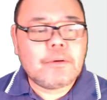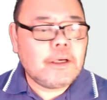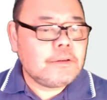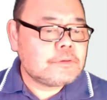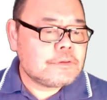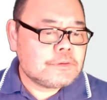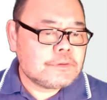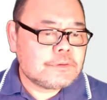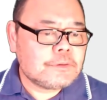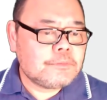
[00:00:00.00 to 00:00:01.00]
All right,
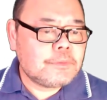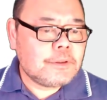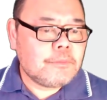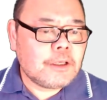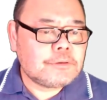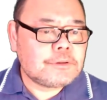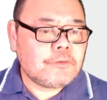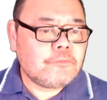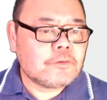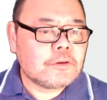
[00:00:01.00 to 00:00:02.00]
this is uh, pretty much
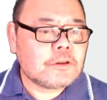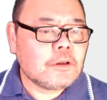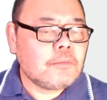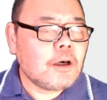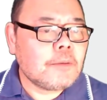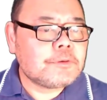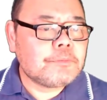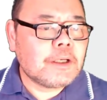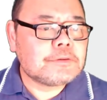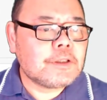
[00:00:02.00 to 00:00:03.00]
it for the global
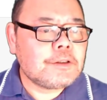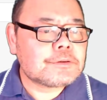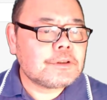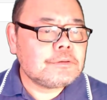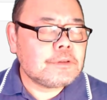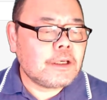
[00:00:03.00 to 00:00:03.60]
optimization.